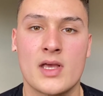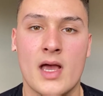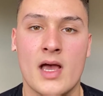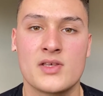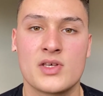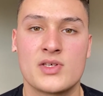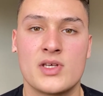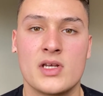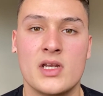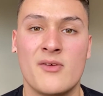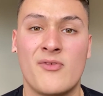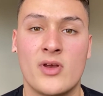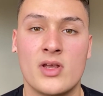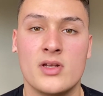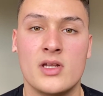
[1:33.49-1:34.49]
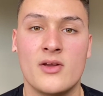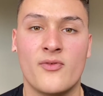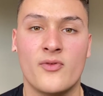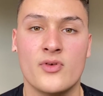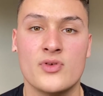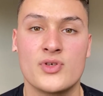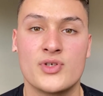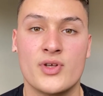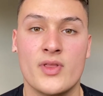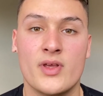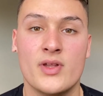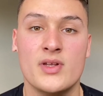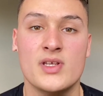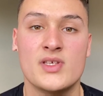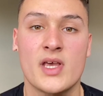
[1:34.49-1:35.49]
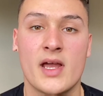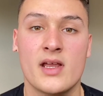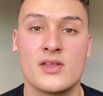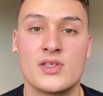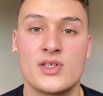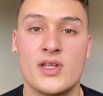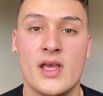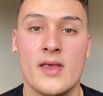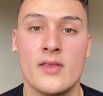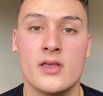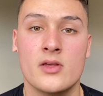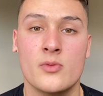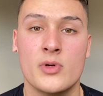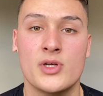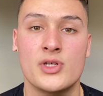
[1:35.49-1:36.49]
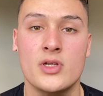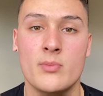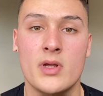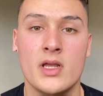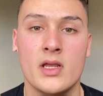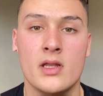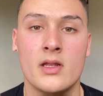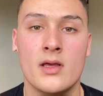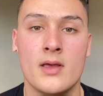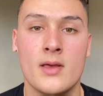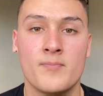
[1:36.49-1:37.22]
has a significant difference to the desired state that you wish to be in.